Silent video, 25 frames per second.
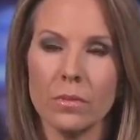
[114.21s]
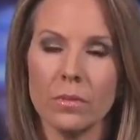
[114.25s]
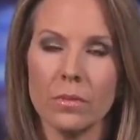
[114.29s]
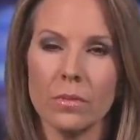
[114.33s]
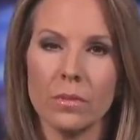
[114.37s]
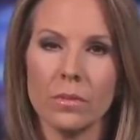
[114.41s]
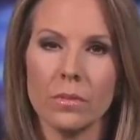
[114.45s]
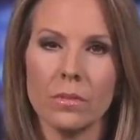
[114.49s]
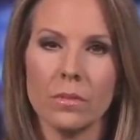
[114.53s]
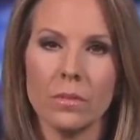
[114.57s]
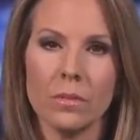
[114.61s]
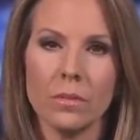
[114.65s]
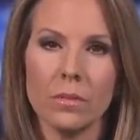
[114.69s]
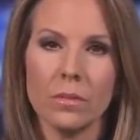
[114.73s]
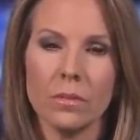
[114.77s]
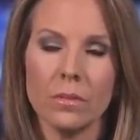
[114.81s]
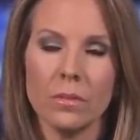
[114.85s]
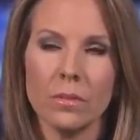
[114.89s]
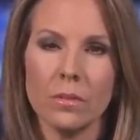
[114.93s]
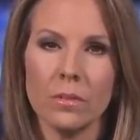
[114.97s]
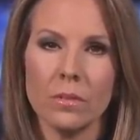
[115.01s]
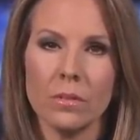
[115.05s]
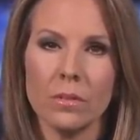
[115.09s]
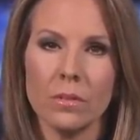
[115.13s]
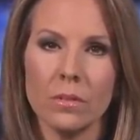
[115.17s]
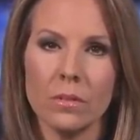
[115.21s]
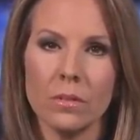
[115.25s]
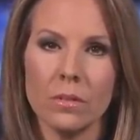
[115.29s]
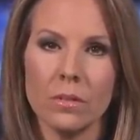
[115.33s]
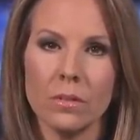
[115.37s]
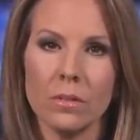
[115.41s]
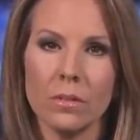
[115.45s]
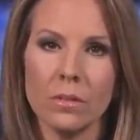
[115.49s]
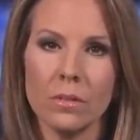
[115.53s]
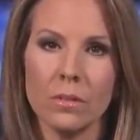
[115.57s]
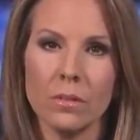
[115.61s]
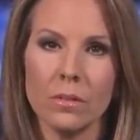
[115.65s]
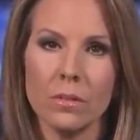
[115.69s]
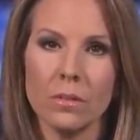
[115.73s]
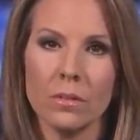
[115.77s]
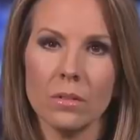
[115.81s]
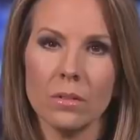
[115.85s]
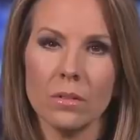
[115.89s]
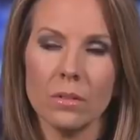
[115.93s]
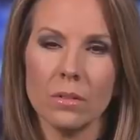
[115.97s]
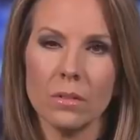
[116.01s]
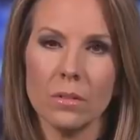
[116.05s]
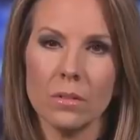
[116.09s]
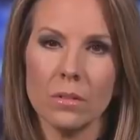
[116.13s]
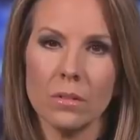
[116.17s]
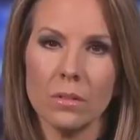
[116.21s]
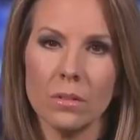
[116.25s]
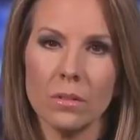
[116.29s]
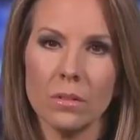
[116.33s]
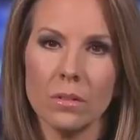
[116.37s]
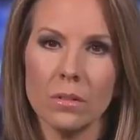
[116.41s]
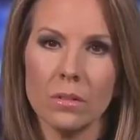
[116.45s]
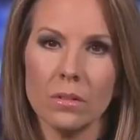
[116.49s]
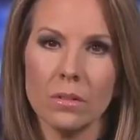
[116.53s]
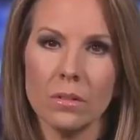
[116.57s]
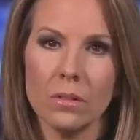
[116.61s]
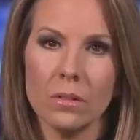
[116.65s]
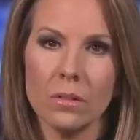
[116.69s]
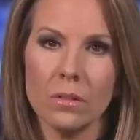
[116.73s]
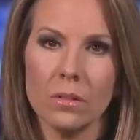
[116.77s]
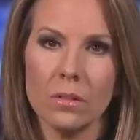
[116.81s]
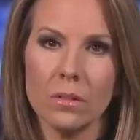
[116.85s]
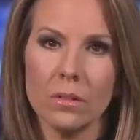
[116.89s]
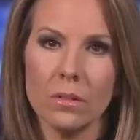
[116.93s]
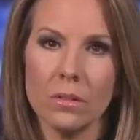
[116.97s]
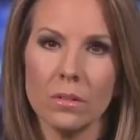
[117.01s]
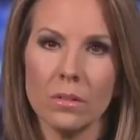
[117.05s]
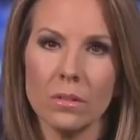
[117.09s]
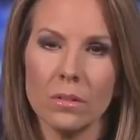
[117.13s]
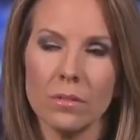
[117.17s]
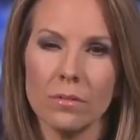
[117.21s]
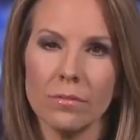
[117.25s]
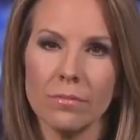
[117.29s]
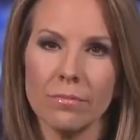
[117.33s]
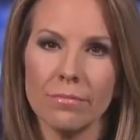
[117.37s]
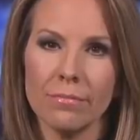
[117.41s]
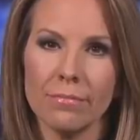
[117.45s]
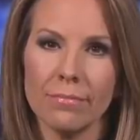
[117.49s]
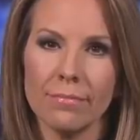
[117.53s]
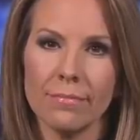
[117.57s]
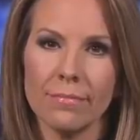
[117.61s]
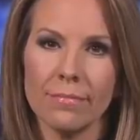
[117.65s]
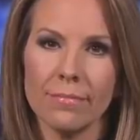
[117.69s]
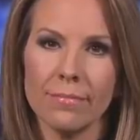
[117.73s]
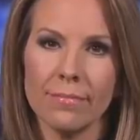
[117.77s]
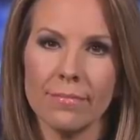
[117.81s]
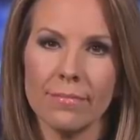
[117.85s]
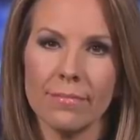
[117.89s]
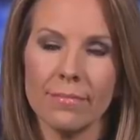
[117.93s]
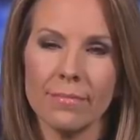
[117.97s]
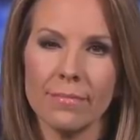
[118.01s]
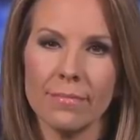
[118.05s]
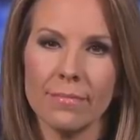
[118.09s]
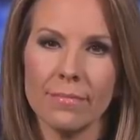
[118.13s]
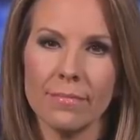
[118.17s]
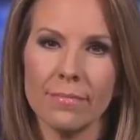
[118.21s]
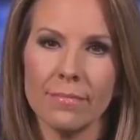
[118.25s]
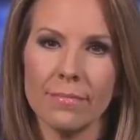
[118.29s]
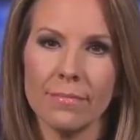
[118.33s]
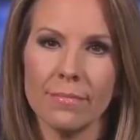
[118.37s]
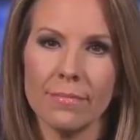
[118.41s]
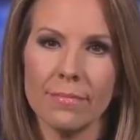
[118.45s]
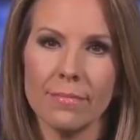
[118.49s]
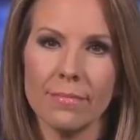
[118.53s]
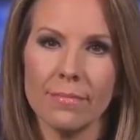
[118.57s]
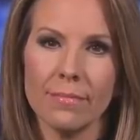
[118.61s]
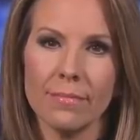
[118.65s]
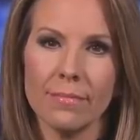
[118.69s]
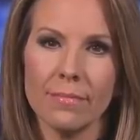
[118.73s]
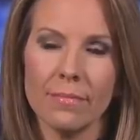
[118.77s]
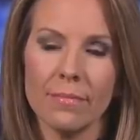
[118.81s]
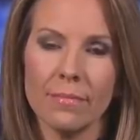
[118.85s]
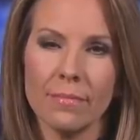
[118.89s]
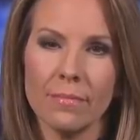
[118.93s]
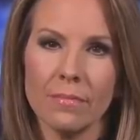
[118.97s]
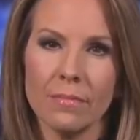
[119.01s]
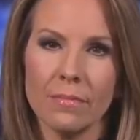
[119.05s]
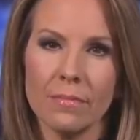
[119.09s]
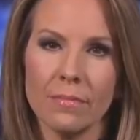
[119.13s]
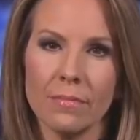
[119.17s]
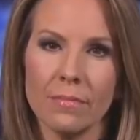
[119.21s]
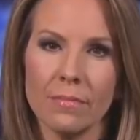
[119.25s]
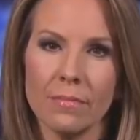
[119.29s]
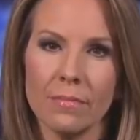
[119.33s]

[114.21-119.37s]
The person shown says nothing.